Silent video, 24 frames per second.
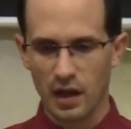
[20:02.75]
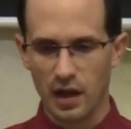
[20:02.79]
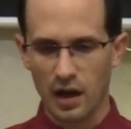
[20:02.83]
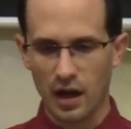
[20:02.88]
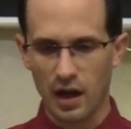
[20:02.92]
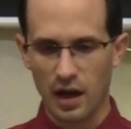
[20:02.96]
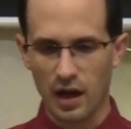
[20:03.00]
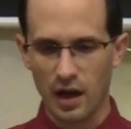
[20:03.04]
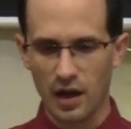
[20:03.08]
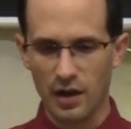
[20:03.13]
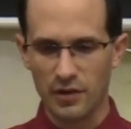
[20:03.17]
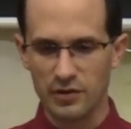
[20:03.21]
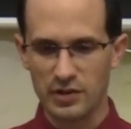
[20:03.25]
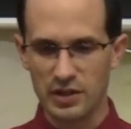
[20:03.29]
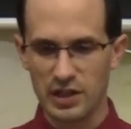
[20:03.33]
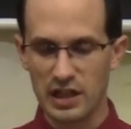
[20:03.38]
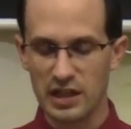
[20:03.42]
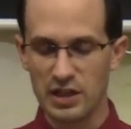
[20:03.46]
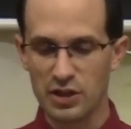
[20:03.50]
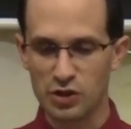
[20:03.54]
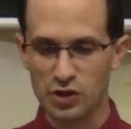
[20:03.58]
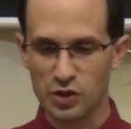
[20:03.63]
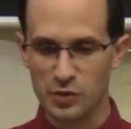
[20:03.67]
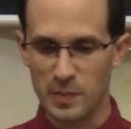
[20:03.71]

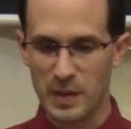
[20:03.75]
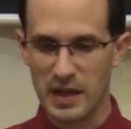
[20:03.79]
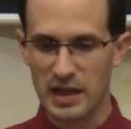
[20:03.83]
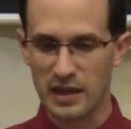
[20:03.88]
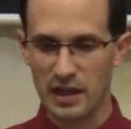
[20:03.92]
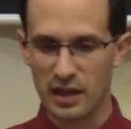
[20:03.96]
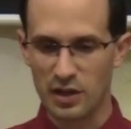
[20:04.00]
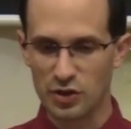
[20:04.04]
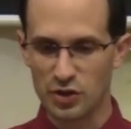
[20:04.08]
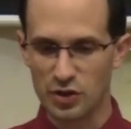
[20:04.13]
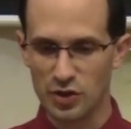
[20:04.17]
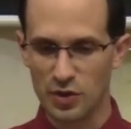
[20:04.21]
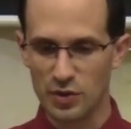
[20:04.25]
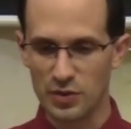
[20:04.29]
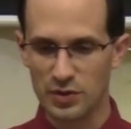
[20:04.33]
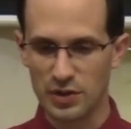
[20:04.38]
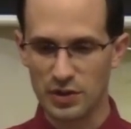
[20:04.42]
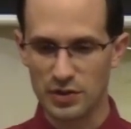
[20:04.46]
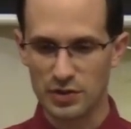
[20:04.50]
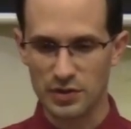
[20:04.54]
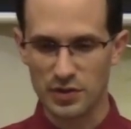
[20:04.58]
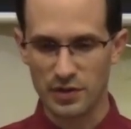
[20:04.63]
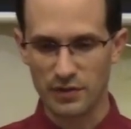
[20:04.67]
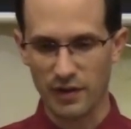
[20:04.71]
Yiddish-speaking Jews
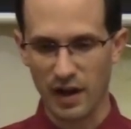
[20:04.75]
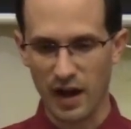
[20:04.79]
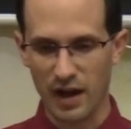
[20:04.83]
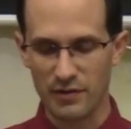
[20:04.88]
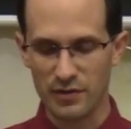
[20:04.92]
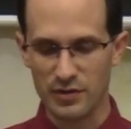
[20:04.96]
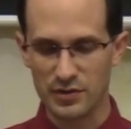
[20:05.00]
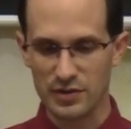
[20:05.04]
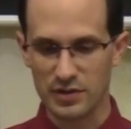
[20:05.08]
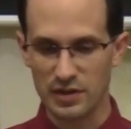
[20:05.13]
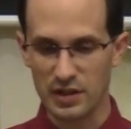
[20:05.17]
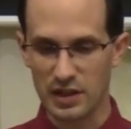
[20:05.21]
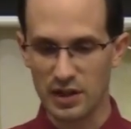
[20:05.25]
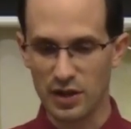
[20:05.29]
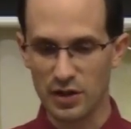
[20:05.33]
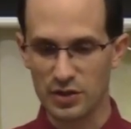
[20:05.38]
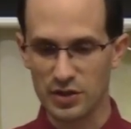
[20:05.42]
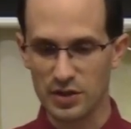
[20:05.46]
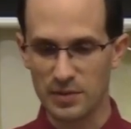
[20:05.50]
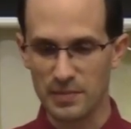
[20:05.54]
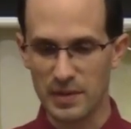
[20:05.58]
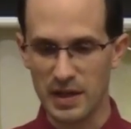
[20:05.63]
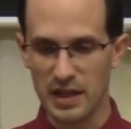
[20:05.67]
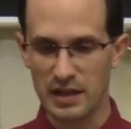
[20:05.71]
and survivors in the
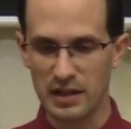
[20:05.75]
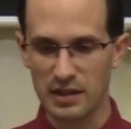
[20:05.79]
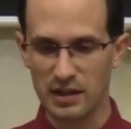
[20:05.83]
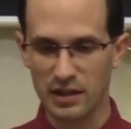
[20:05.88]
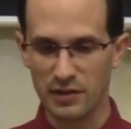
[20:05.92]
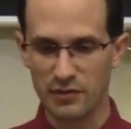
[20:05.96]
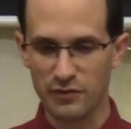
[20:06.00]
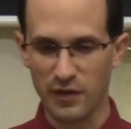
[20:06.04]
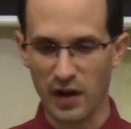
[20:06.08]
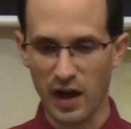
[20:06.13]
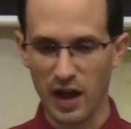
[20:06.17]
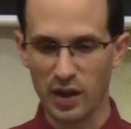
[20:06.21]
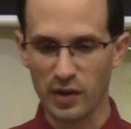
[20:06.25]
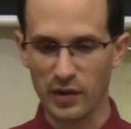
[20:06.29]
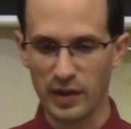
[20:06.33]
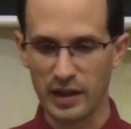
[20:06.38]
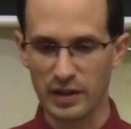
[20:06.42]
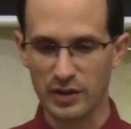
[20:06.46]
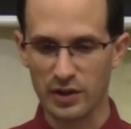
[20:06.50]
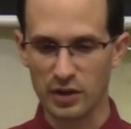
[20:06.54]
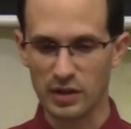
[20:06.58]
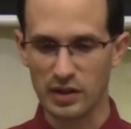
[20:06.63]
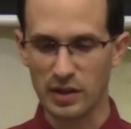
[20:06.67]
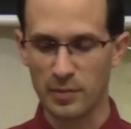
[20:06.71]
years immediately
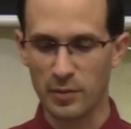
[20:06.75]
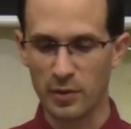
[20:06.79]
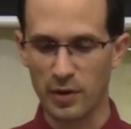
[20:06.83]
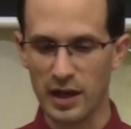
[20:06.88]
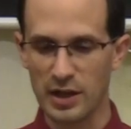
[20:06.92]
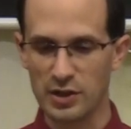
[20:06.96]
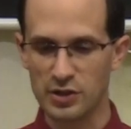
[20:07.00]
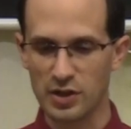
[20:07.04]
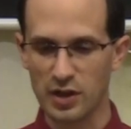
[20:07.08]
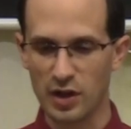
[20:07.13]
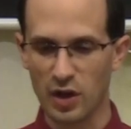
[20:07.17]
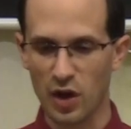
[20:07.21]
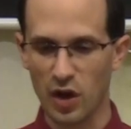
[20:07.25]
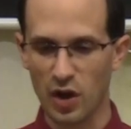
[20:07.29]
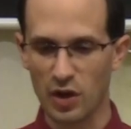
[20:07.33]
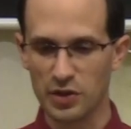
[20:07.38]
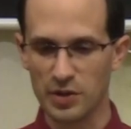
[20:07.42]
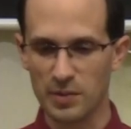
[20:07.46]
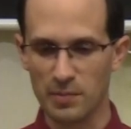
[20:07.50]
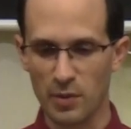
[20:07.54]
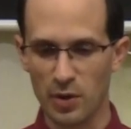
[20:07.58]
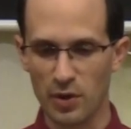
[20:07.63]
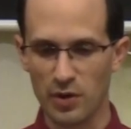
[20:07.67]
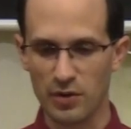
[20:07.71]
following their liberation called
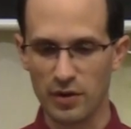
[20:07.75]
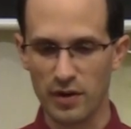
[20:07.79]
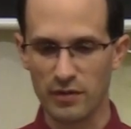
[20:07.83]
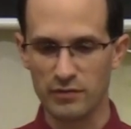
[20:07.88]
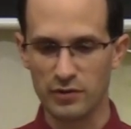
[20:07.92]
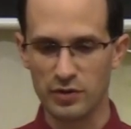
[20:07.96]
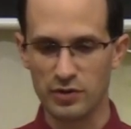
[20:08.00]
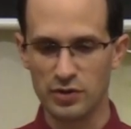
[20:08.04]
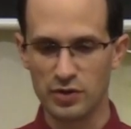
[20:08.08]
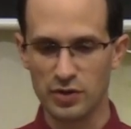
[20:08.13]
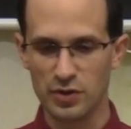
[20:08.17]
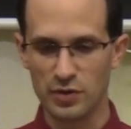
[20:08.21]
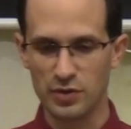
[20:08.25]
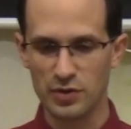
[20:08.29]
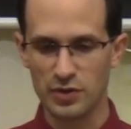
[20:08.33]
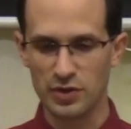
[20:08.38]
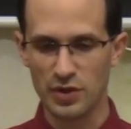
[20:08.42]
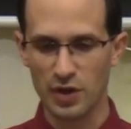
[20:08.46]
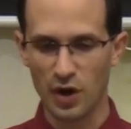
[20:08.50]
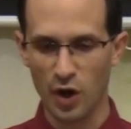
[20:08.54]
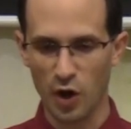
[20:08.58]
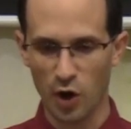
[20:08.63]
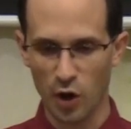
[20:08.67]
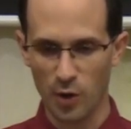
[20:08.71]
the murder of the Jews
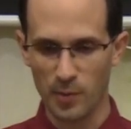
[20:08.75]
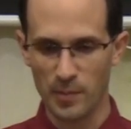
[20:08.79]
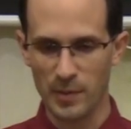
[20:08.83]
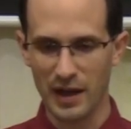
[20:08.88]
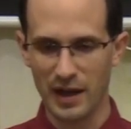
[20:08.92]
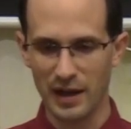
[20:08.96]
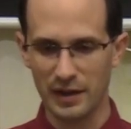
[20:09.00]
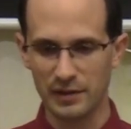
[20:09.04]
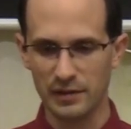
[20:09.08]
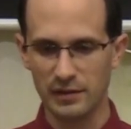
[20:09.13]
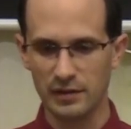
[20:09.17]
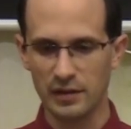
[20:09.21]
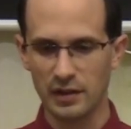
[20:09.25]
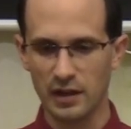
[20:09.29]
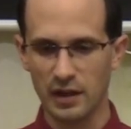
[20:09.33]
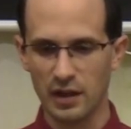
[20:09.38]
the Herben,